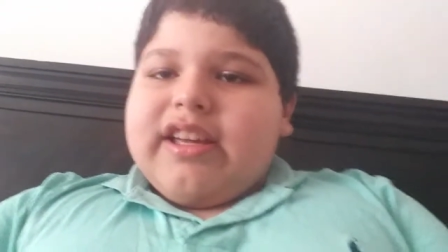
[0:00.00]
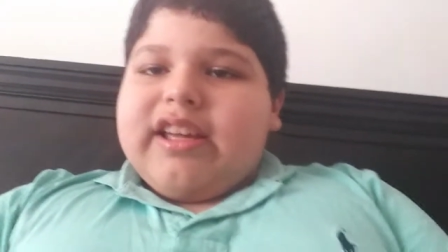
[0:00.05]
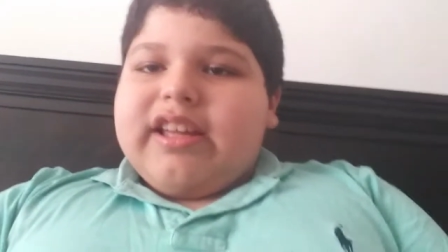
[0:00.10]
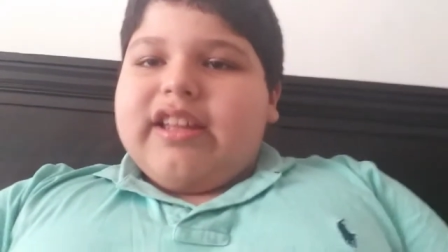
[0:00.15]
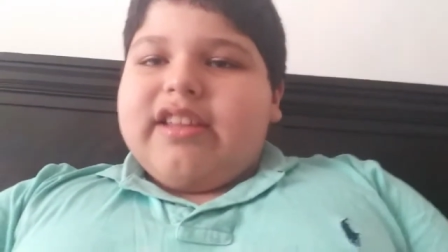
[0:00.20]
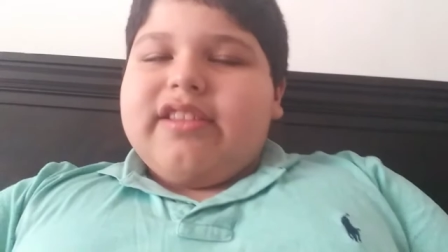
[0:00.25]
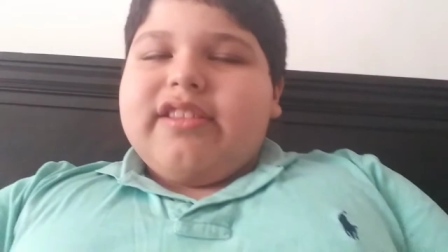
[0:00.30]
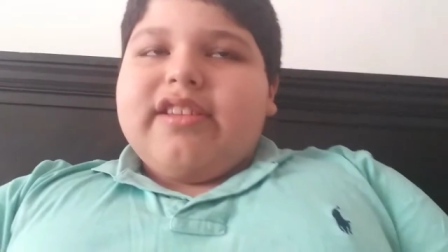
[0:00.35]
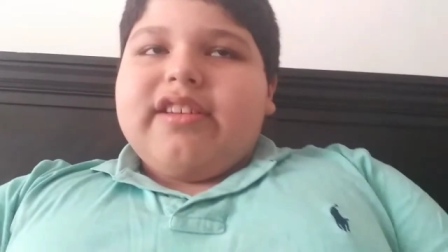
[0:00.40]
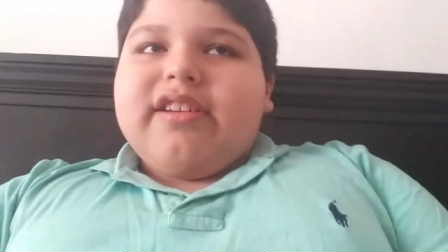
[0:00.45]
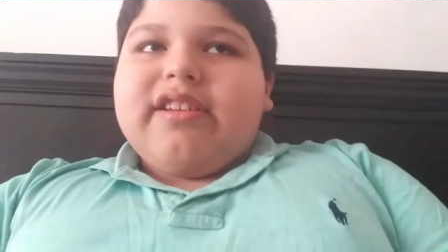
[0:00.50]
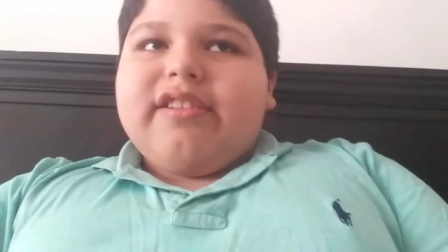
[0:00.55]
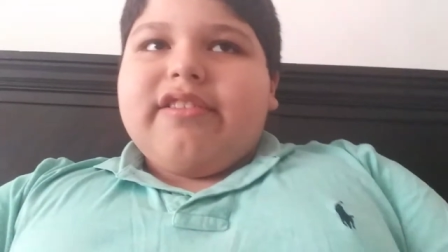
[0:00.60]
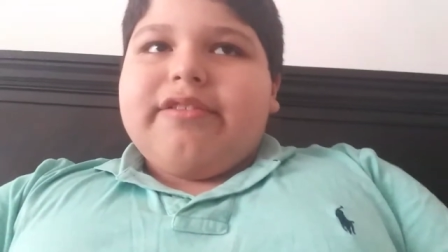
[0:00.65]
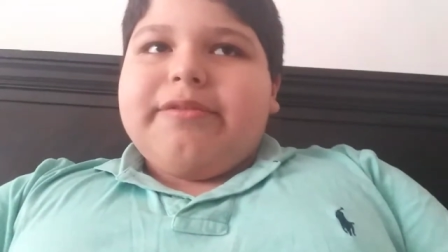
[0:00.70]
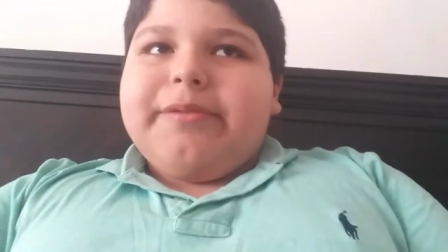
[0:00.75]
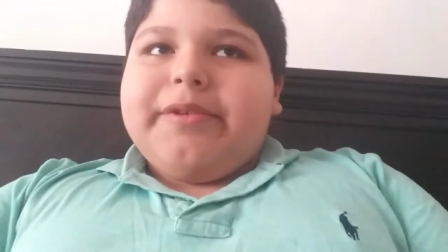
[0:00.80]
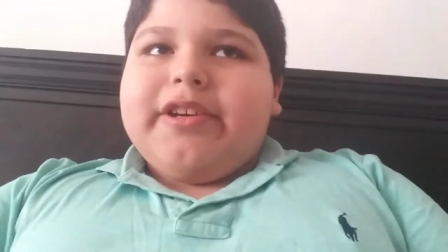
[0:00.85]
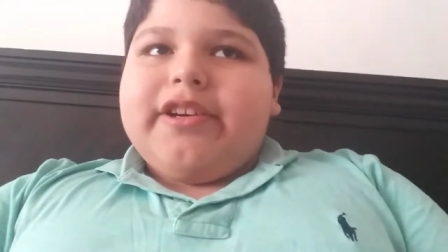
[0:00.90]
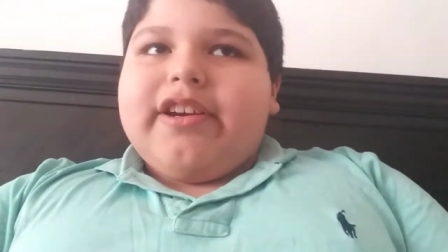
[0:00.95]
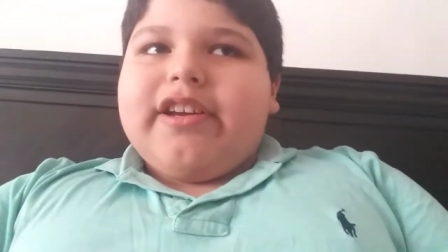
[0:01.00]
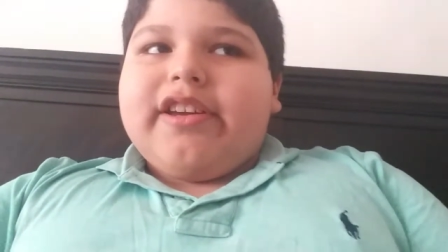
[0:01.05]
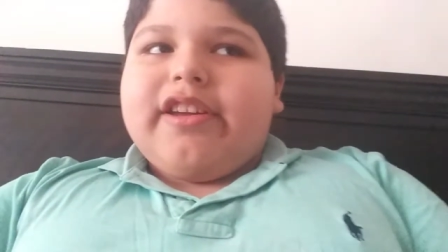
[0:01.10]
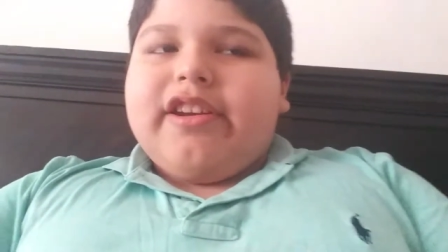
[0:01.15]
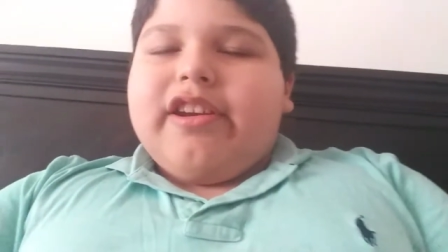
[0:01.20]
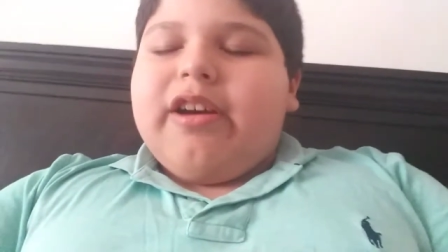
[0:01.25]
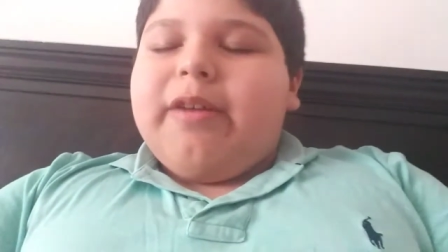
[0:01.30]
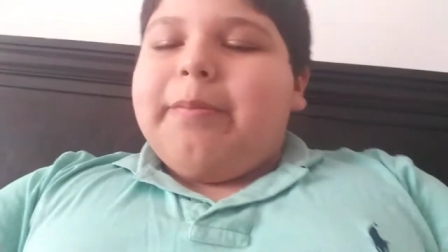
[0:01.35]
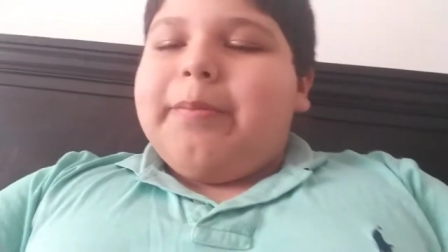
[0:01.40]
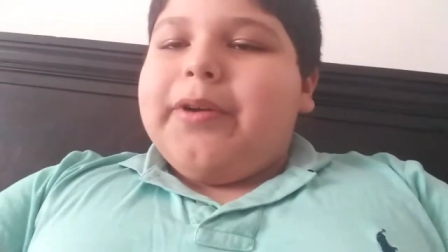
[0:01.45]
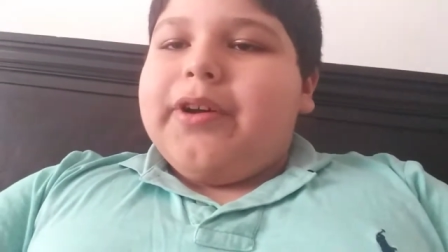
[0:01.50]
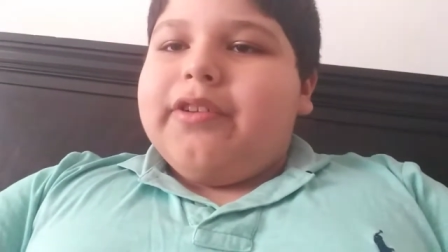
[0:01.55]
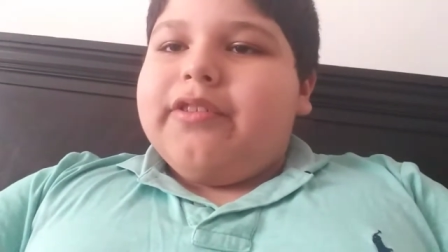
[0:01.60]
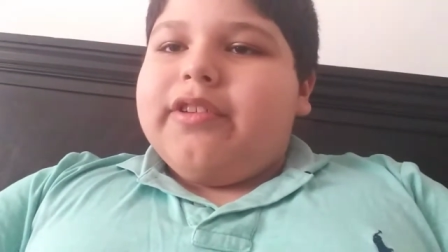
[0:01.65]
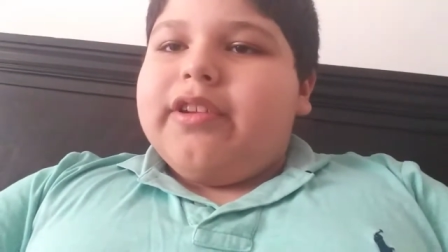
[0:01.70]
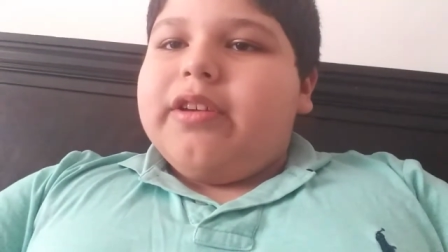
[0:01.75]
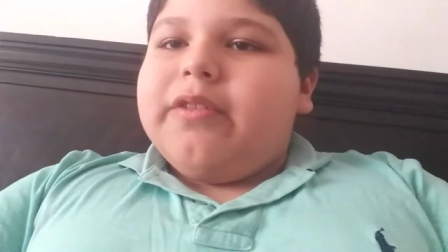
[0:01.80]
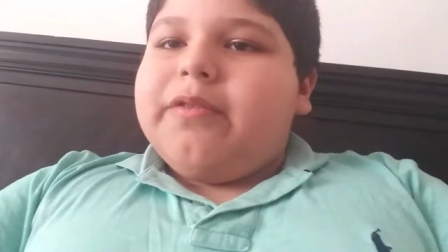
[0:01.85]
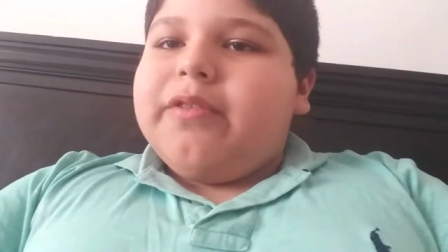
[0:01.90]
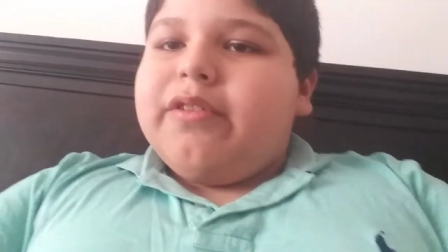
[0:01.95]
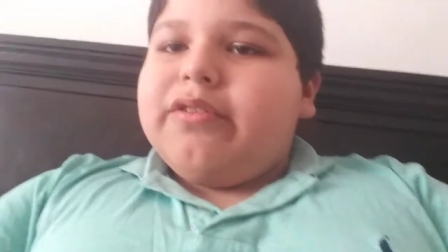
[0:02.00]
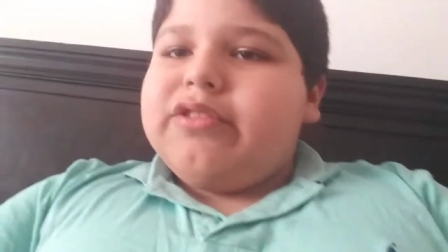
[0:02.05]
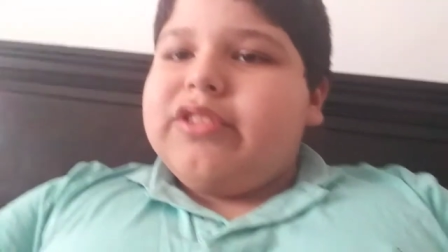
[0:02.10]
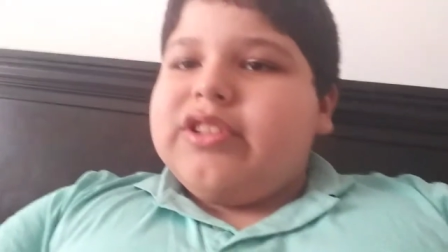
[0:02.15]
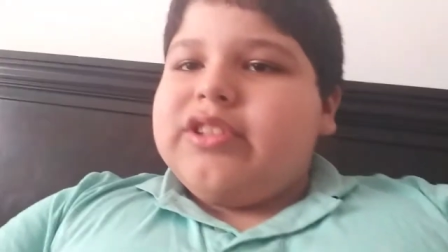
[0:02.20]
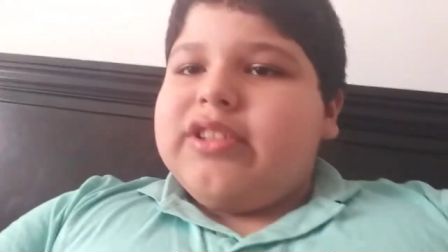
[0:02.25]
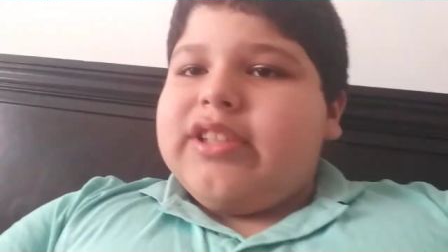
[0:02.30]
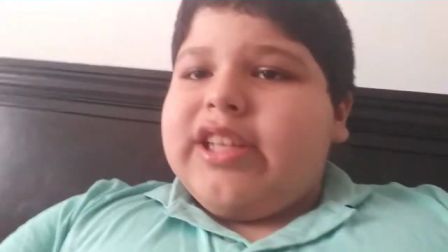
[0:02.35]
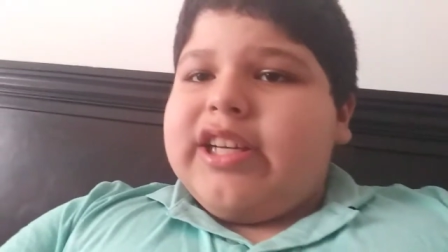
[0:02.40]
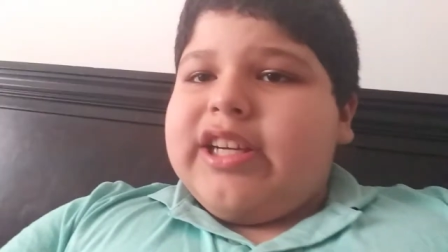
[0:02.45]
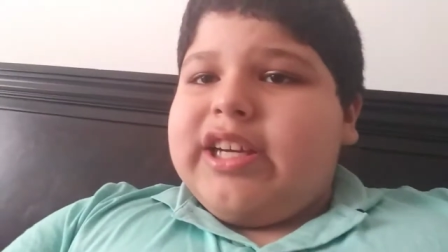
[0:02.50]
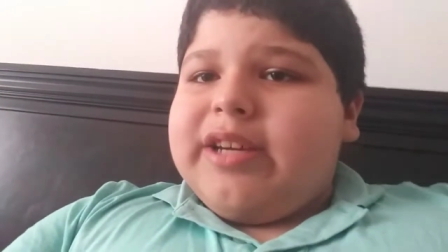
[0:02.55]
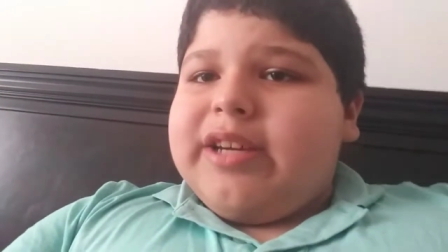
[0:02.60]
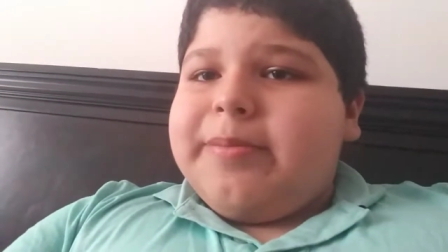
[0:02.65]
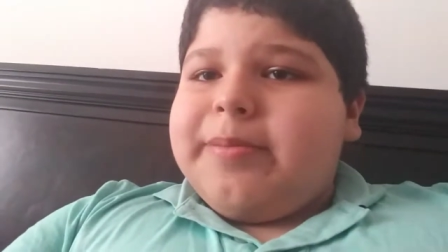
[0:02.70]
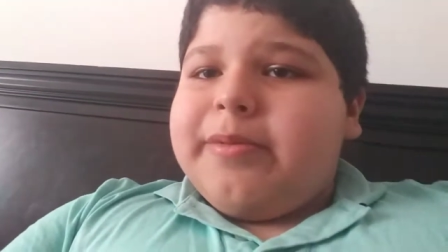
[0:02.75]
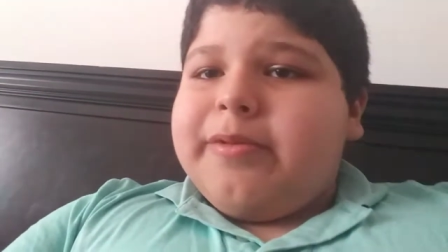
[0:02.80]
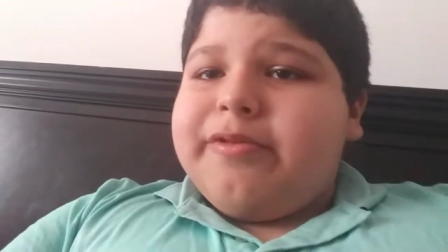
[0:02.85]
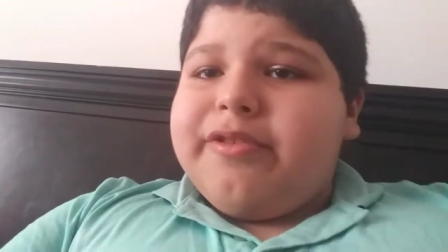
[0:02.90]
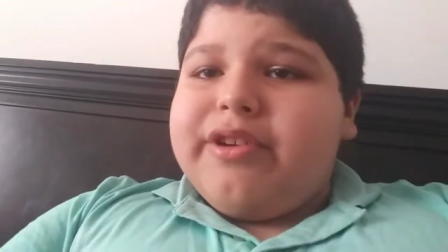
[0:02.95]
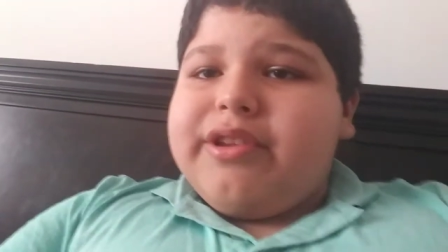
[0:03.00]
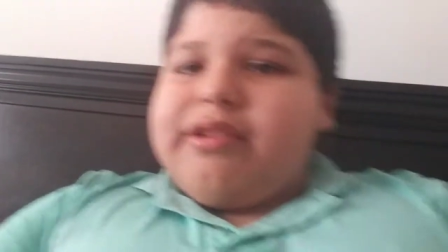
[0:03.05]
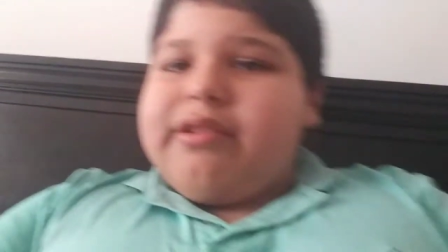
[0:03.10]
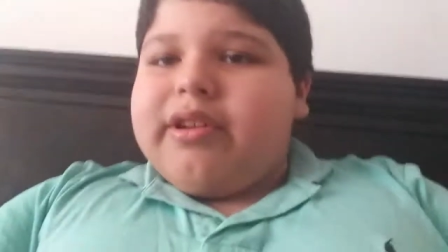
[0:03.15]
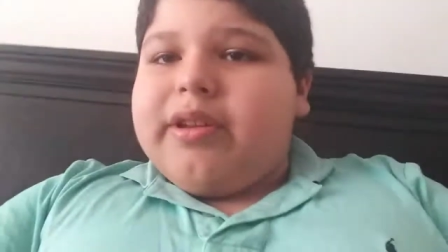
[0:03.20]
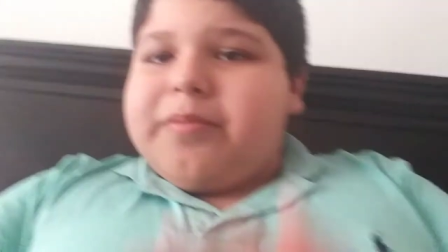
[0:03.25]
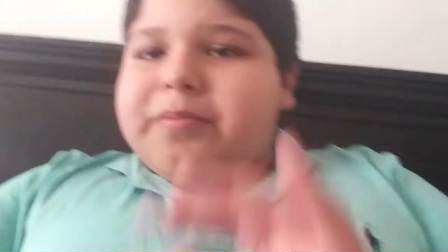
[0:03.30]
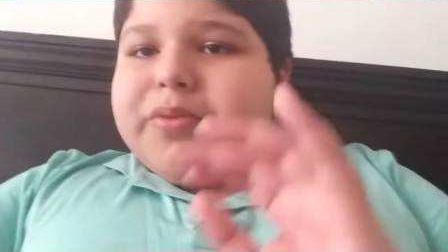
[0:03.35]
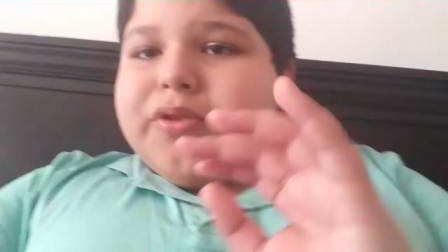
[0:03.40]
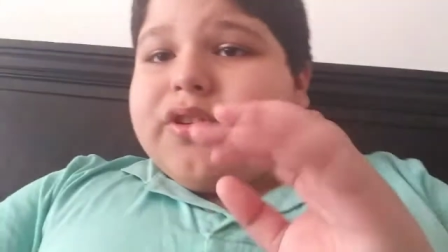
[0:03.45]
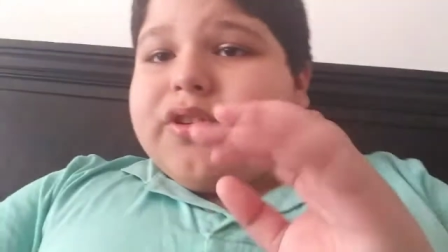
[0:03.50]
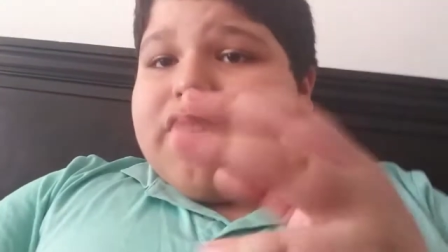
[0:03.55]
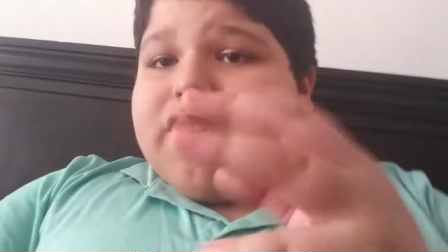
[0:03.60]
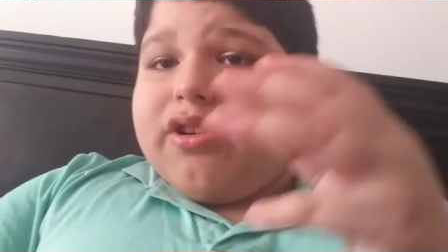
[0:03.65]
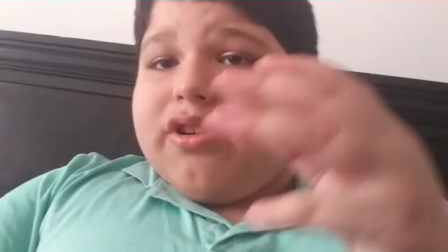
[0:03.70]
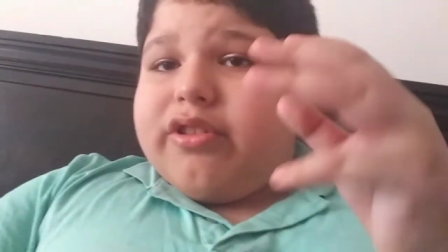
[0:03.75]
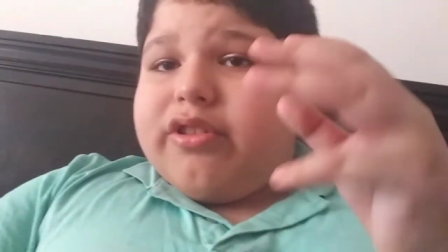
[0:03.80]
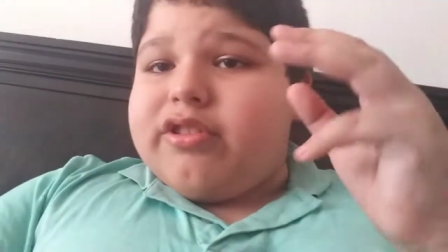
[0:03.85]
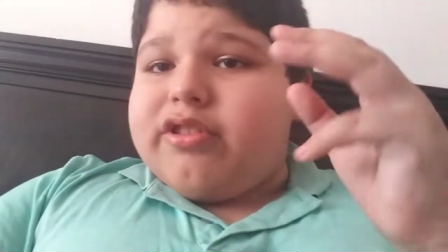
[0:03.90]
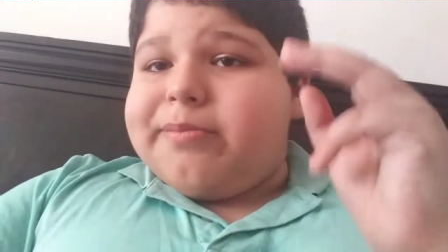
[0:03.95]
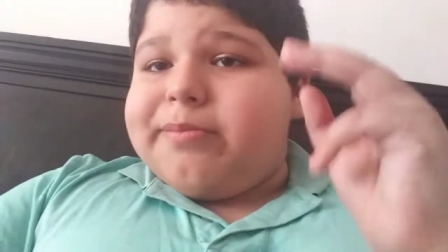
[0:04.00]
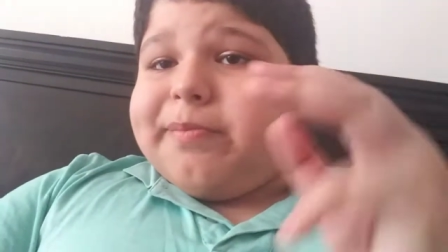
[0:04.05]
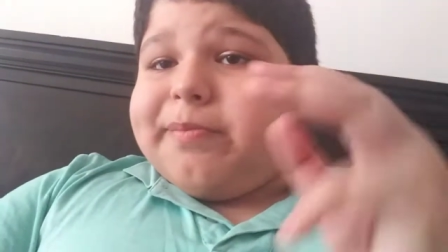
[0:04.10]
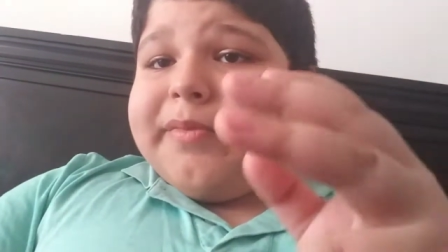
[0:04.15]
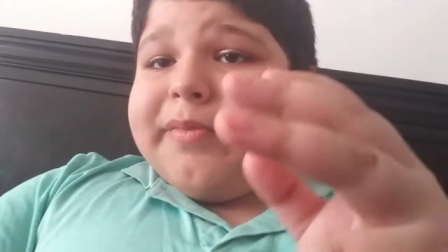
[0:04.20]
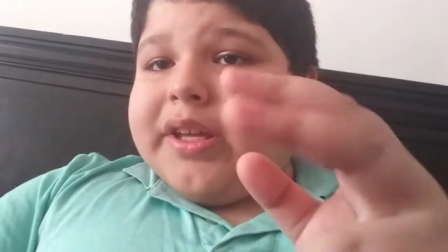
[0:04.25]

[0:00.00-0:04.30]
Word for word: and then there will be like an upload defaults tab where you can put all your sub